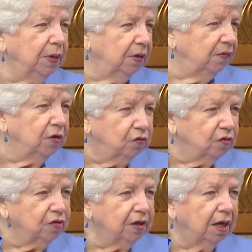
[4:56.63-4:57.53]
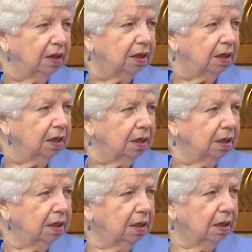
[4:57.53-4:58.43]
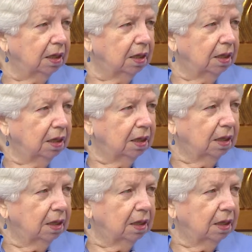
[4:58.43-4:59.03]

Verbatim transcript: if you're interested interest, in that, yeah, very good.